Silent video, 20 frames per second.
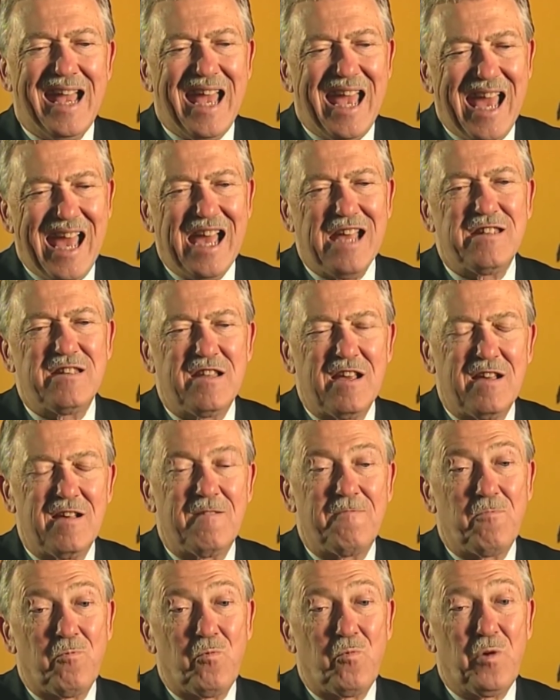
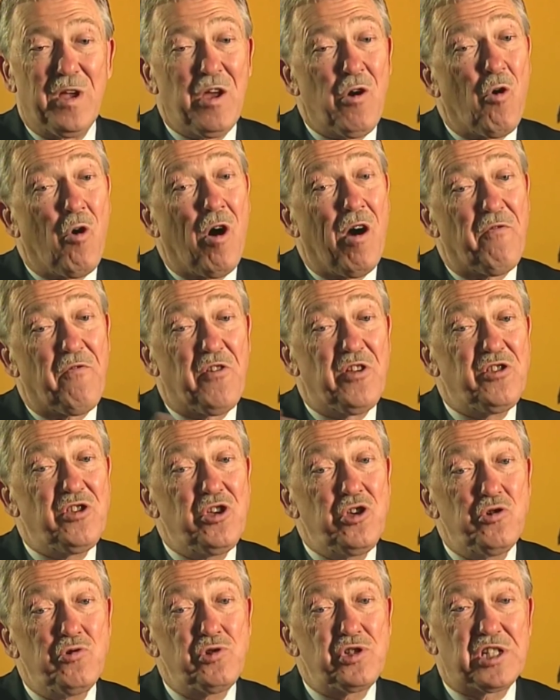and we often
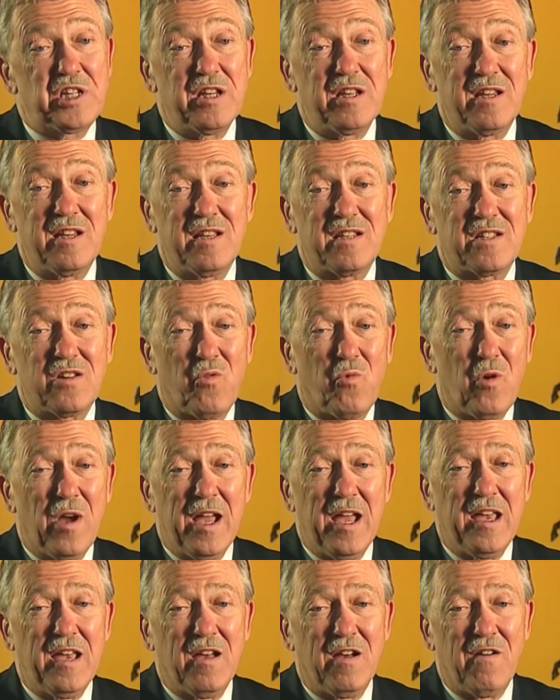use it as a
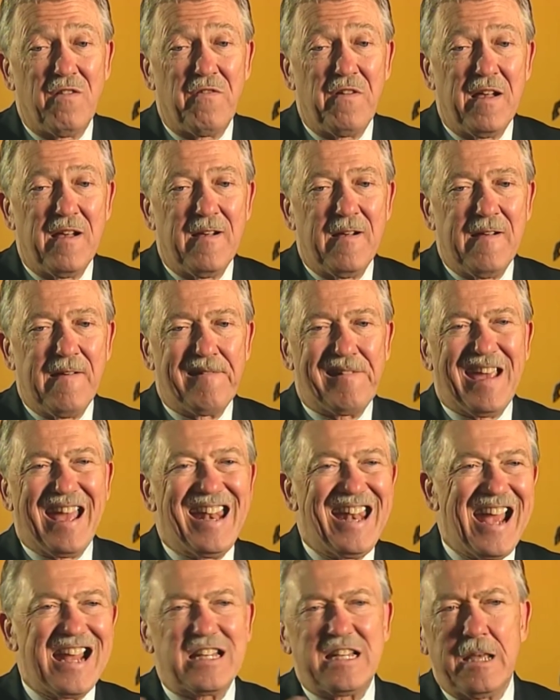way of
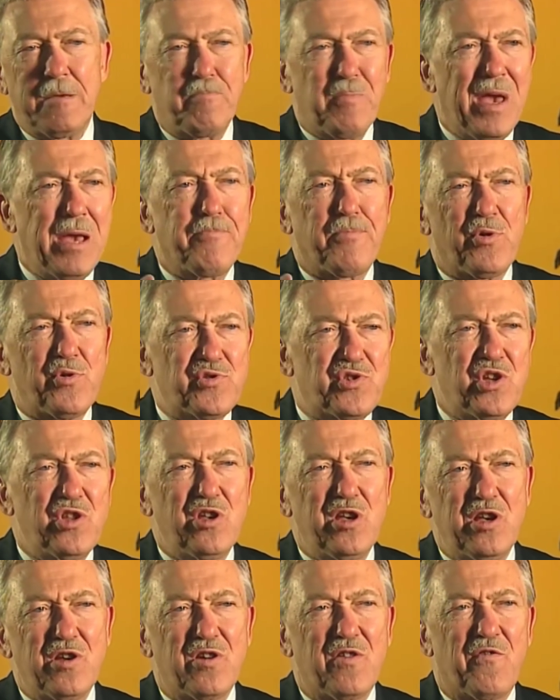connecting people to
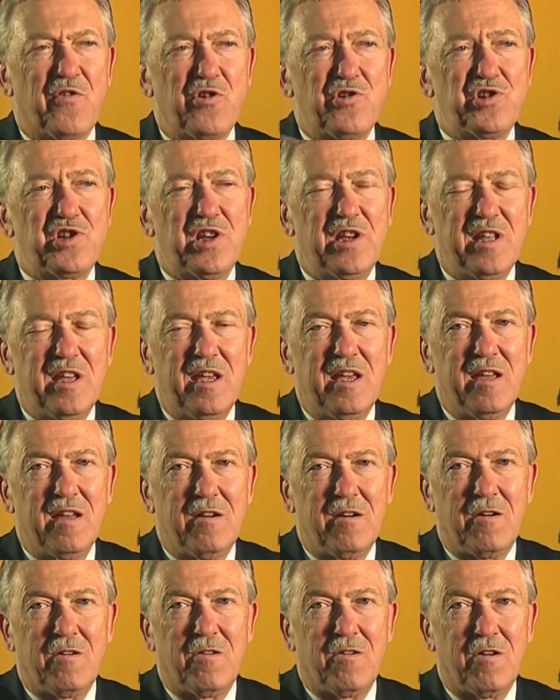the university
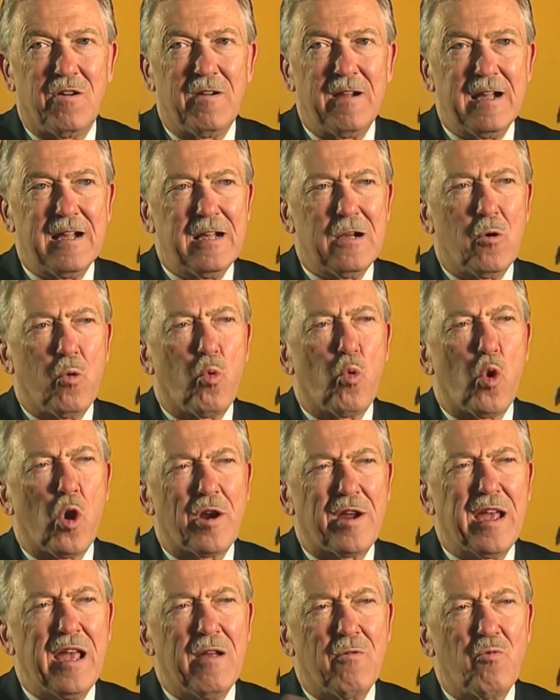or
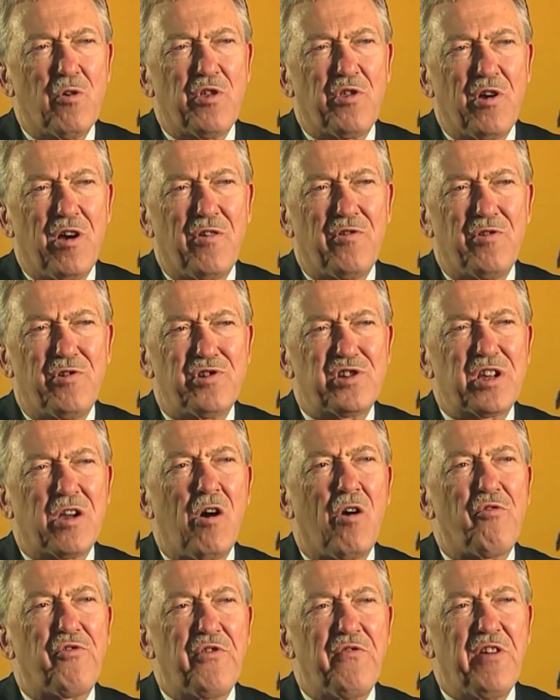working with others,
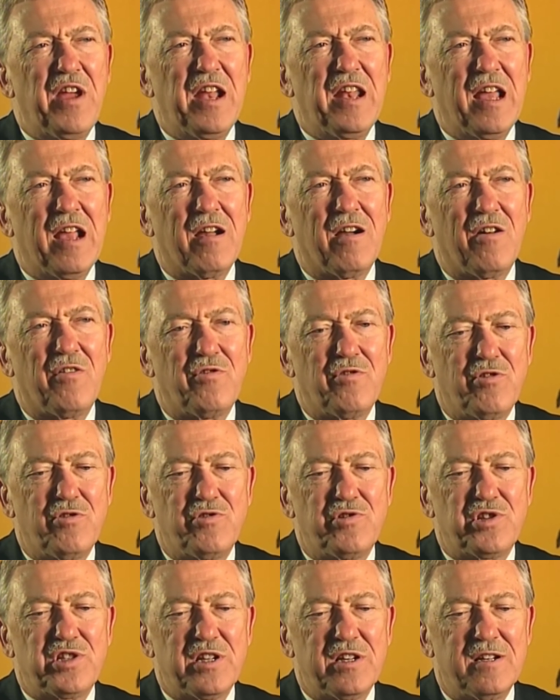cultivating
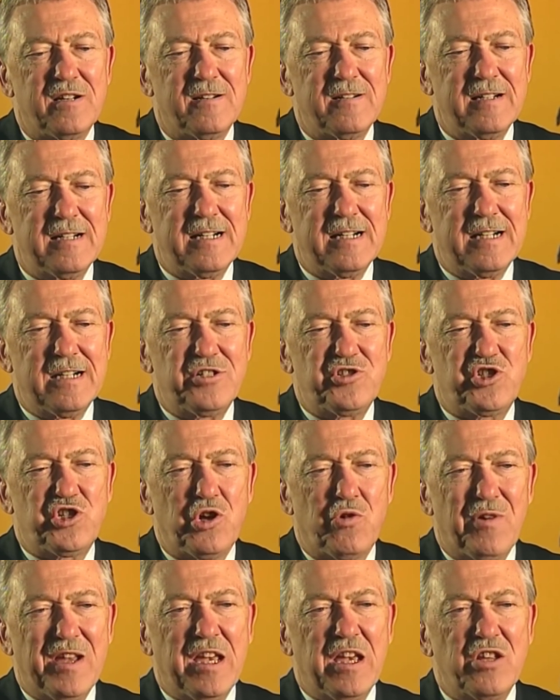others, uh,
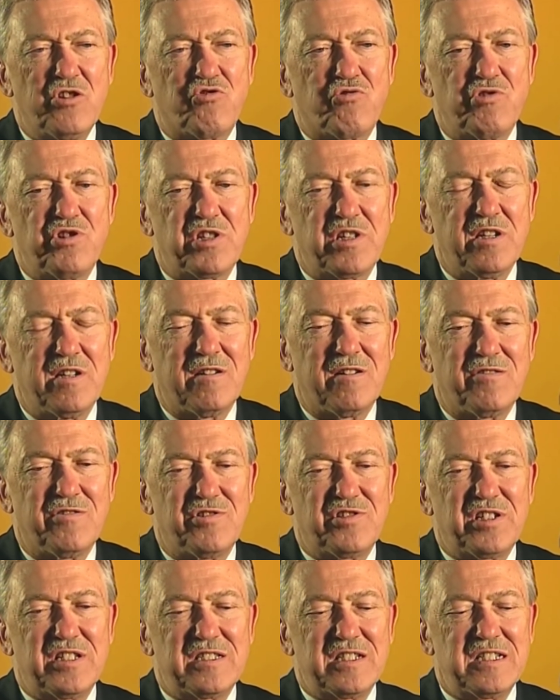showing interest in
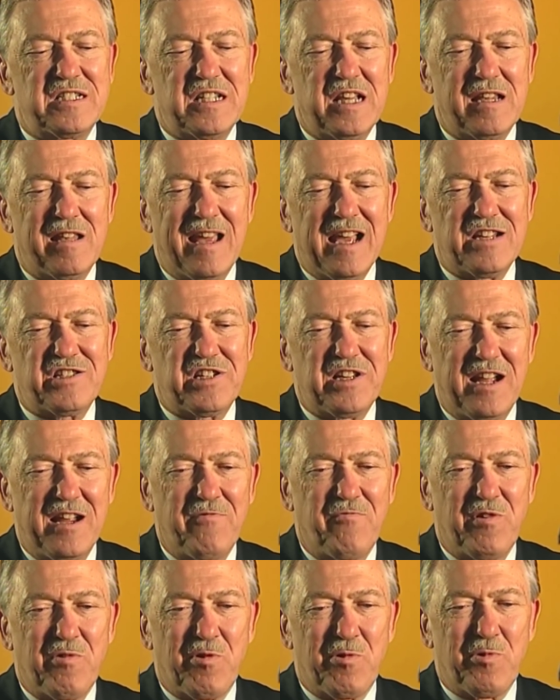others. As I said last
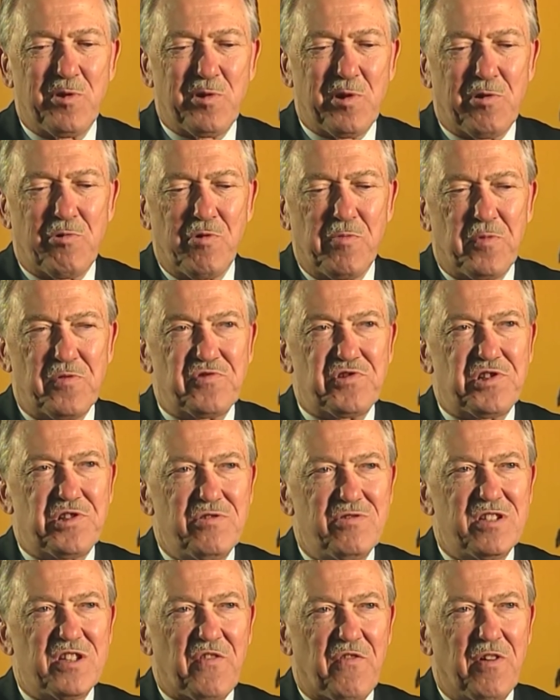night, we were with a group of
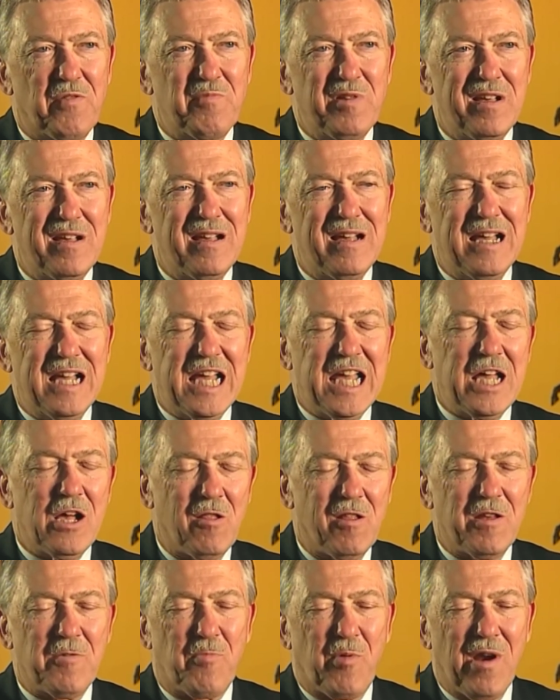students from
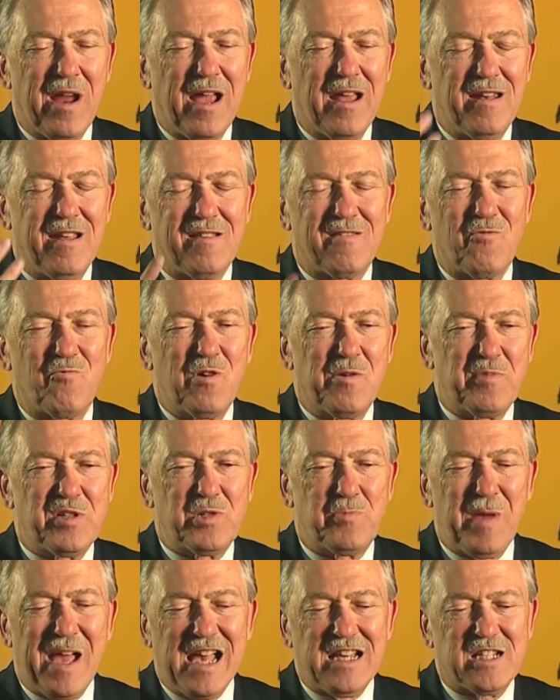Hillenbrand at the
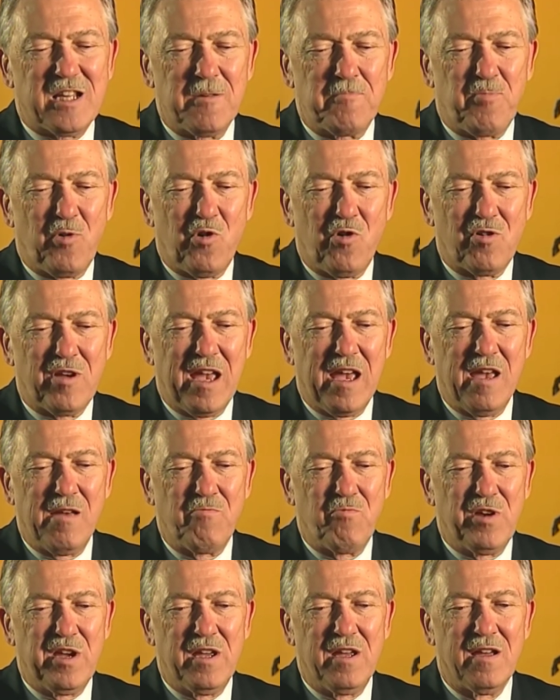women's basketball
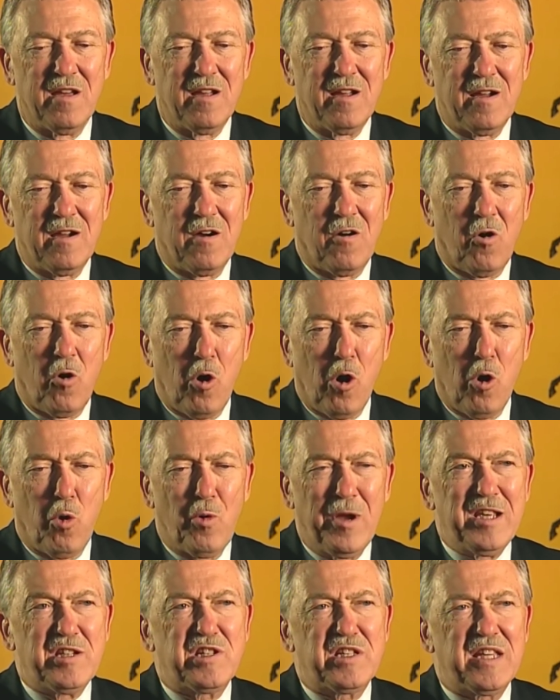game. We
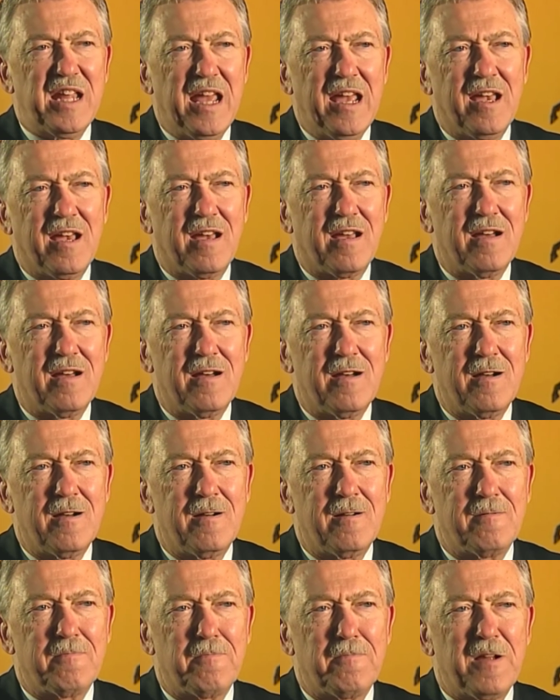always take
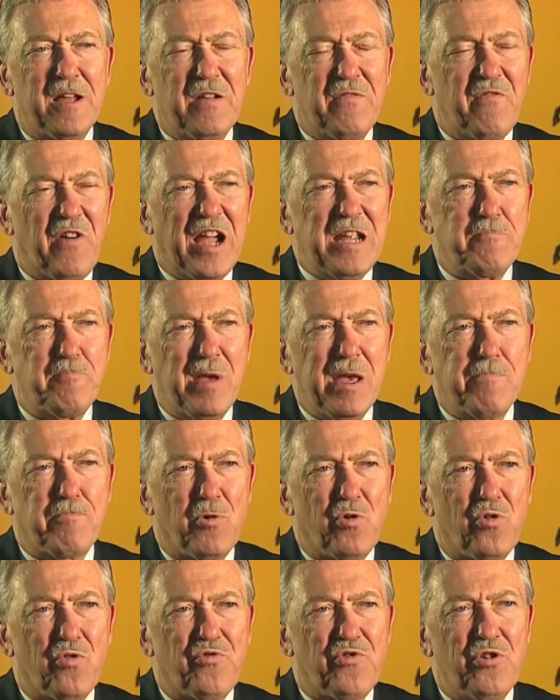uh, invite
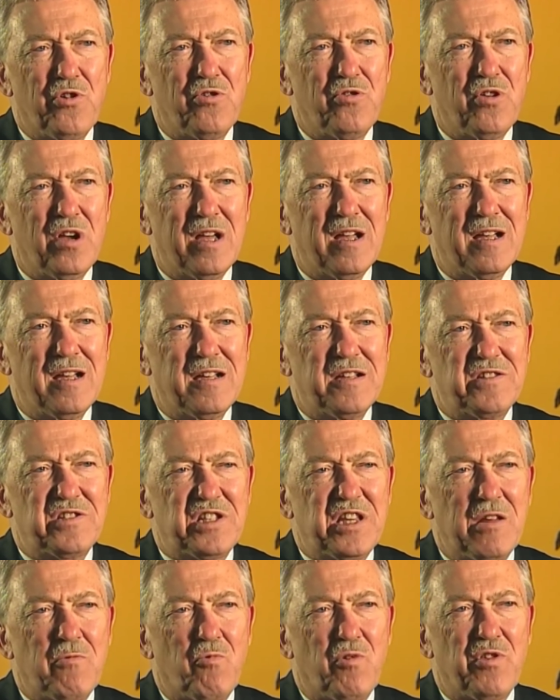people to
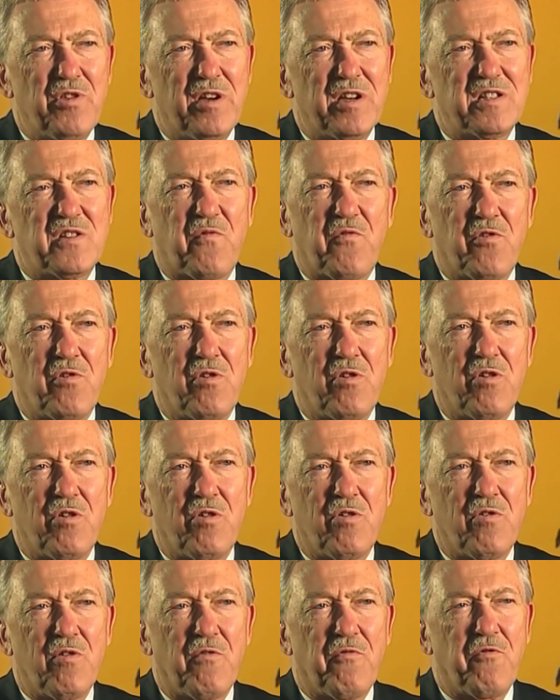sit with us
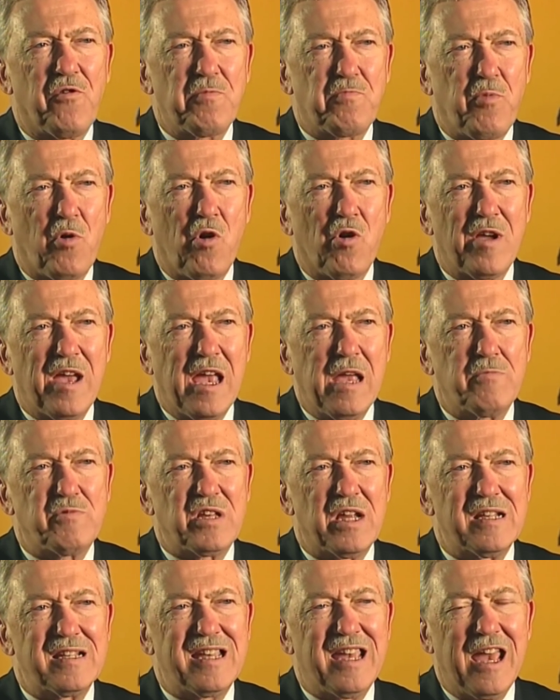for the football
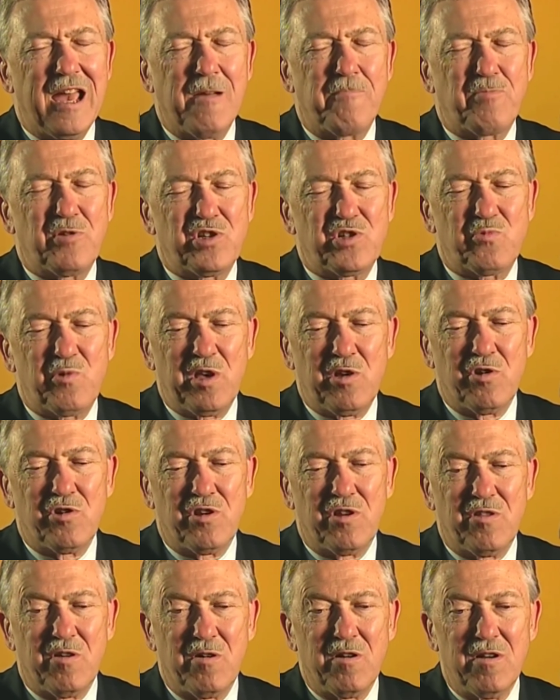games on campus. We
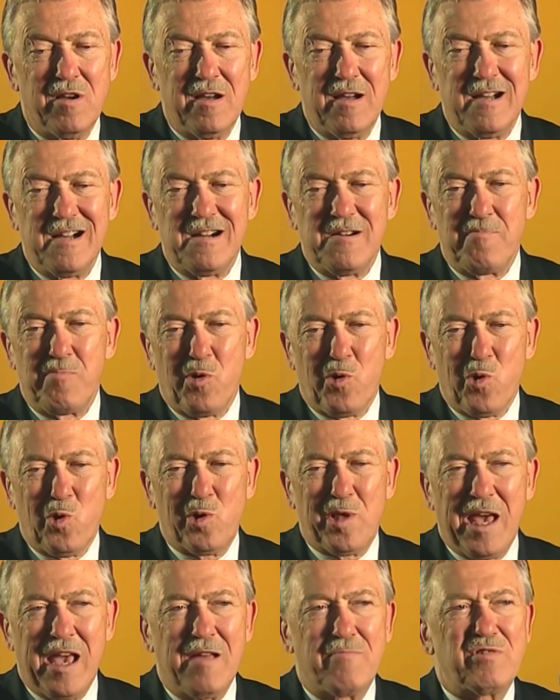go to the
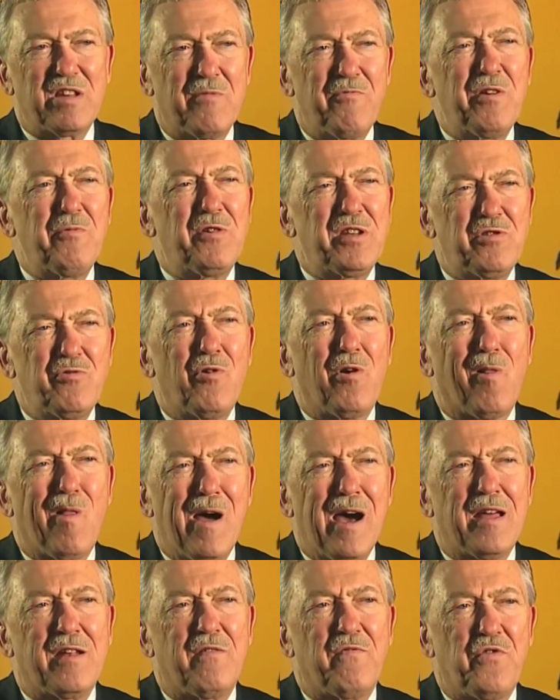bowl games, and we, we do a
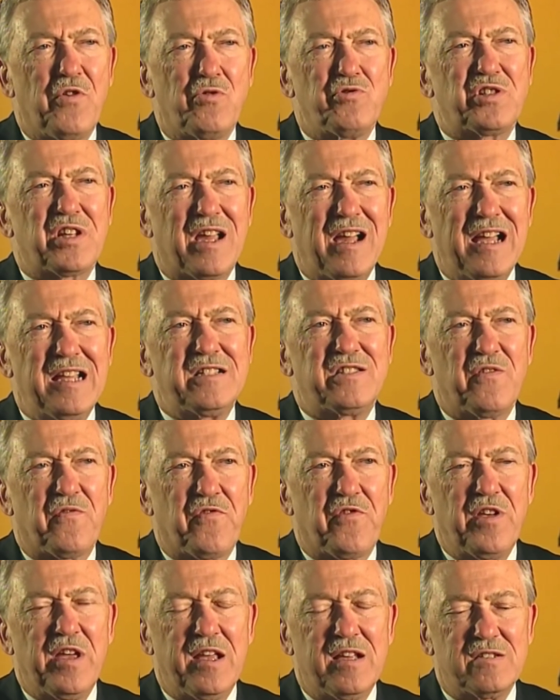lot of those kinds
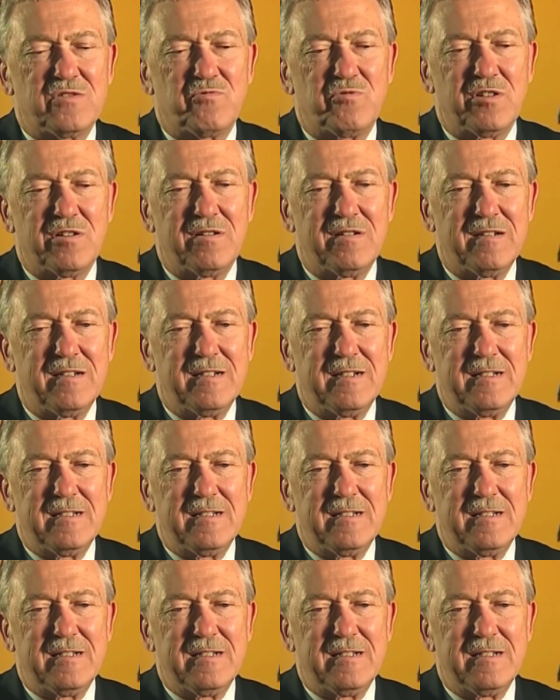of things. We're